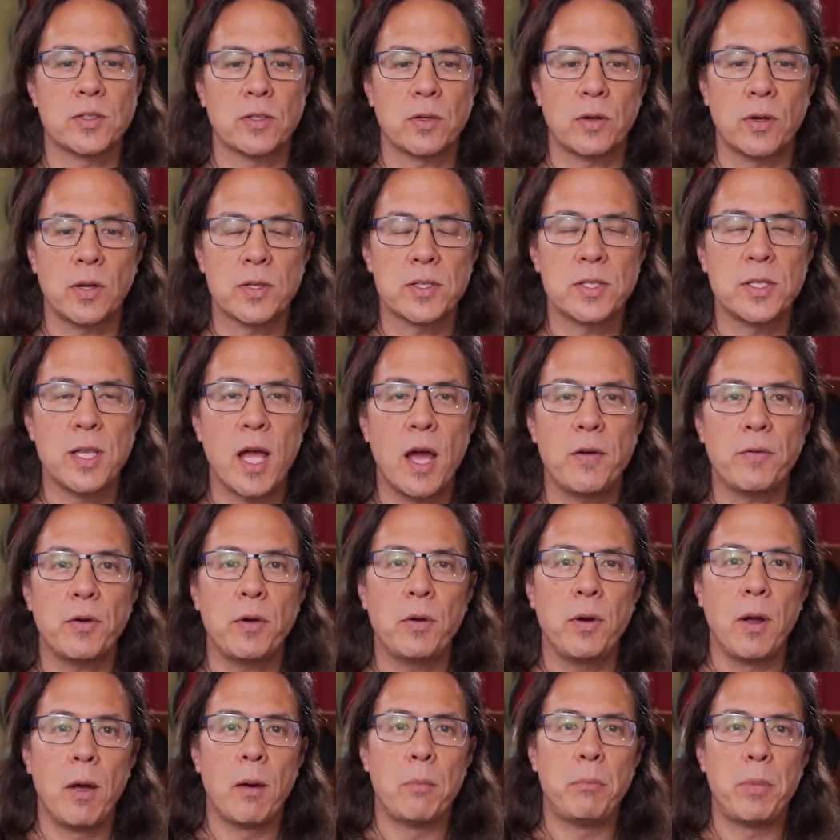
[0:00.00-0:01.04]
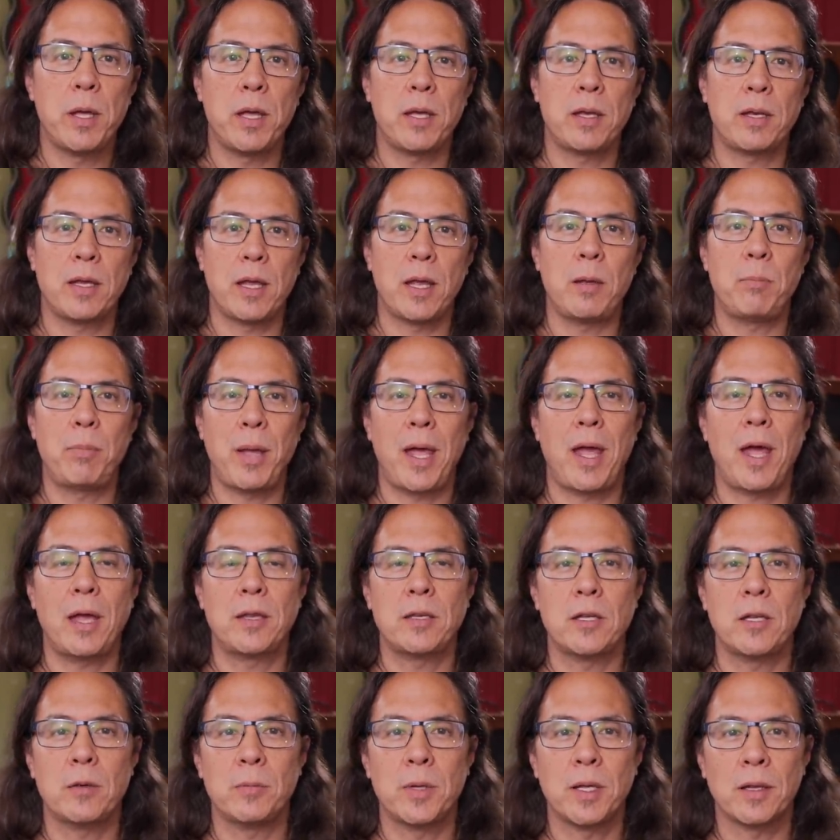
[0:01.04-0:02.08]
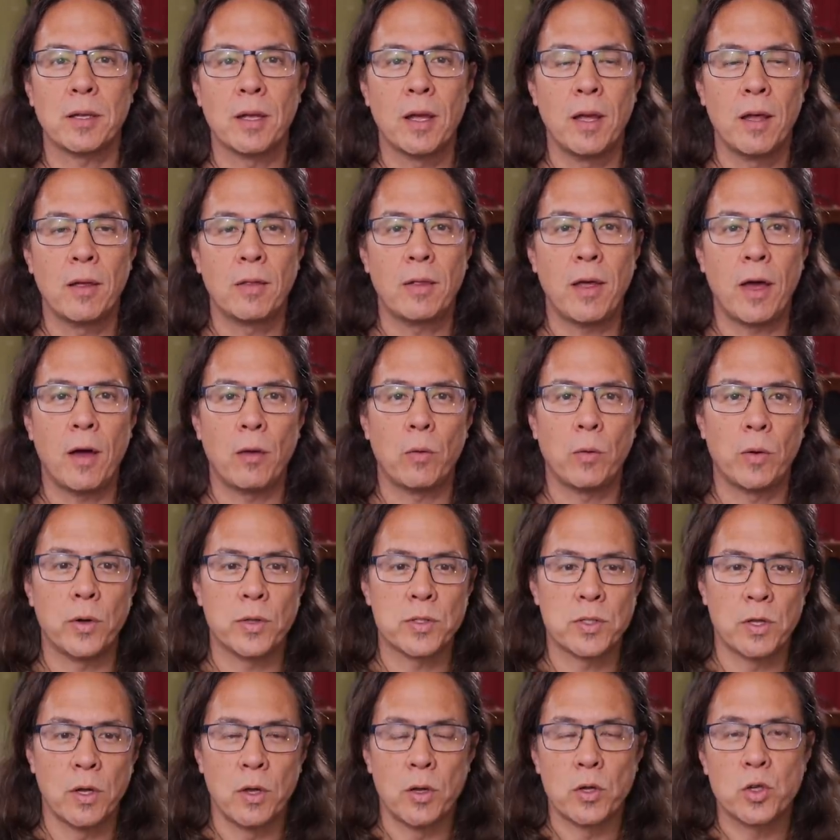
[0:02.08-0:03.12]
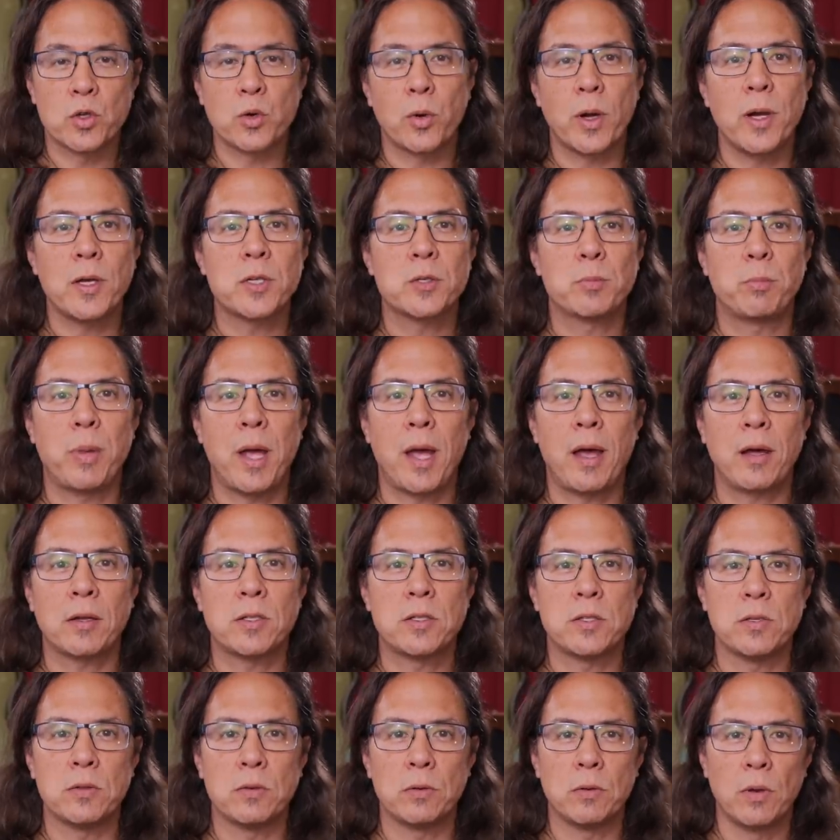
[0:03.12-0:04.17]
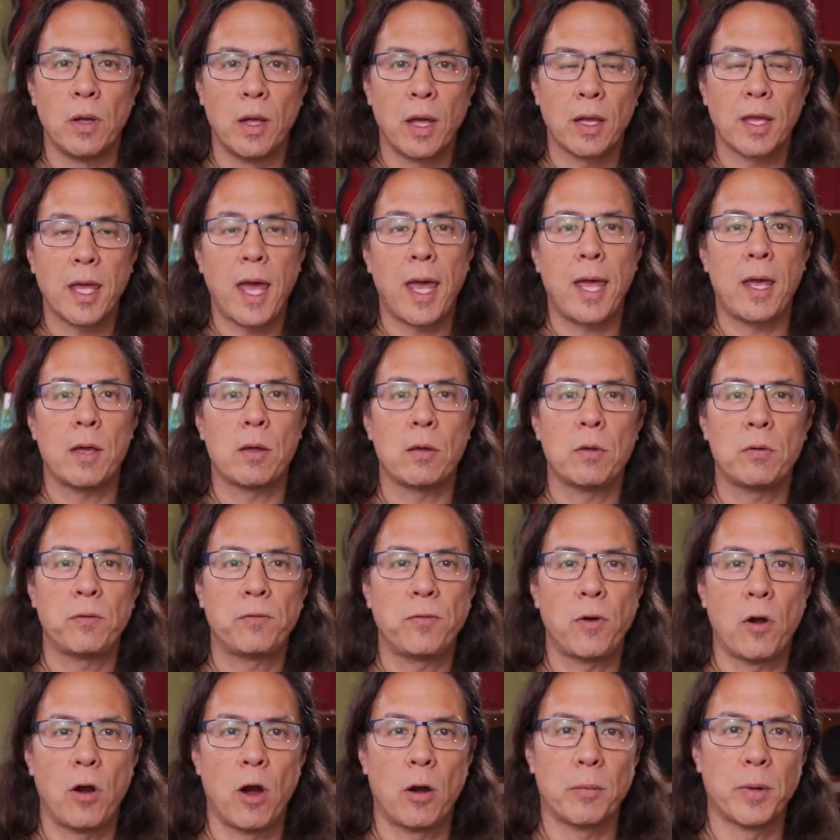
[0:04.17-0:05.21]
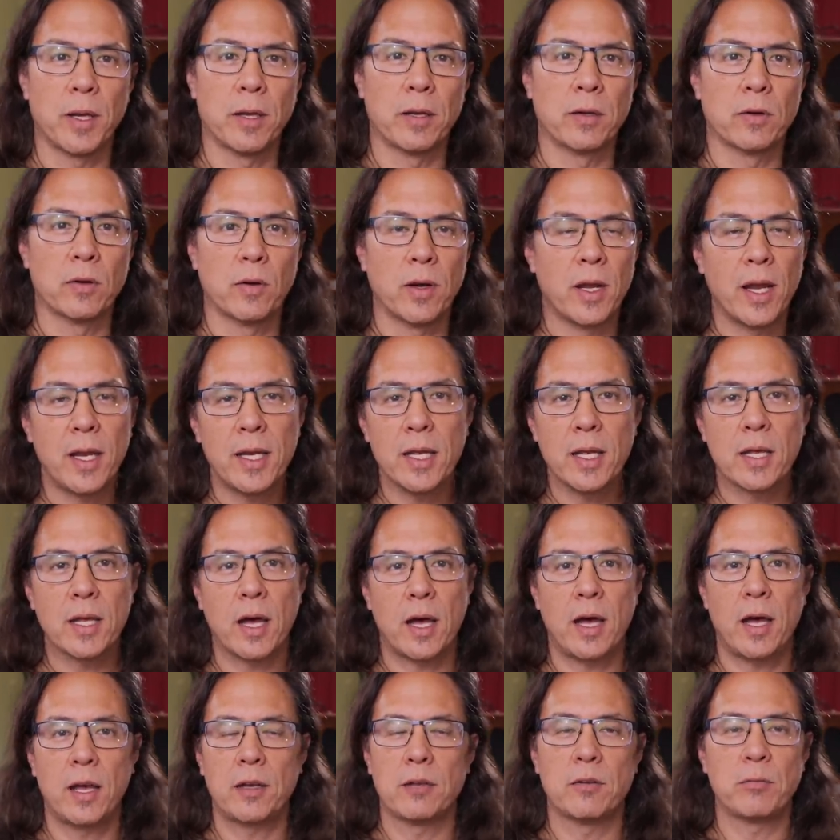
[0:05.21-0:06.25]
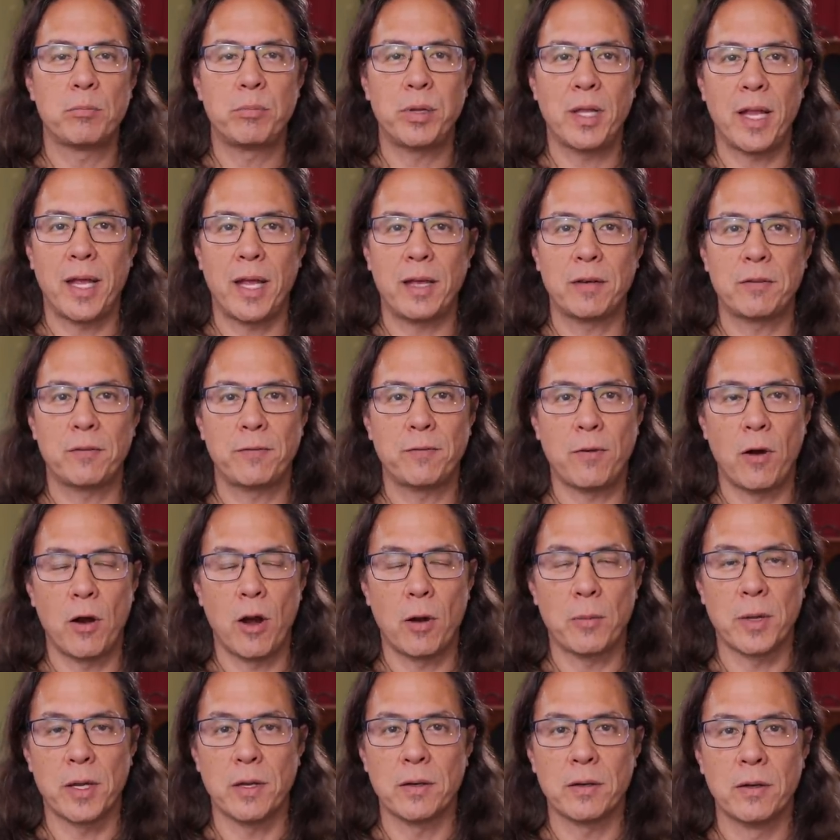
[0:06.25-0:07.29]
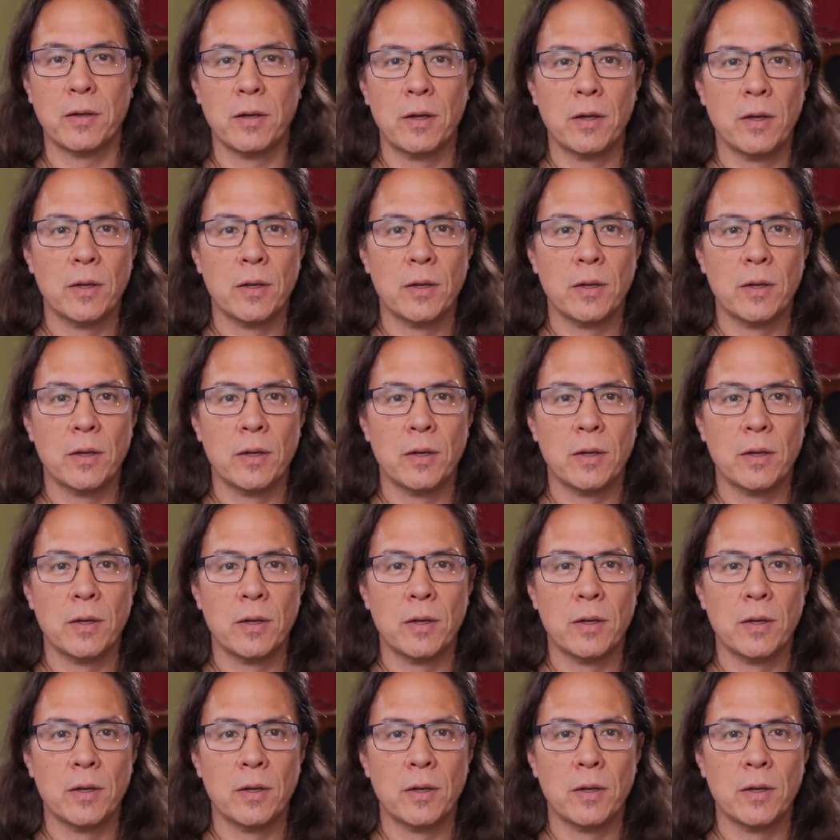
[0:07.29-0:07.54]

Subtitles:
There has never been a pandemic that was traced back to kale farming or any kind of plant farming.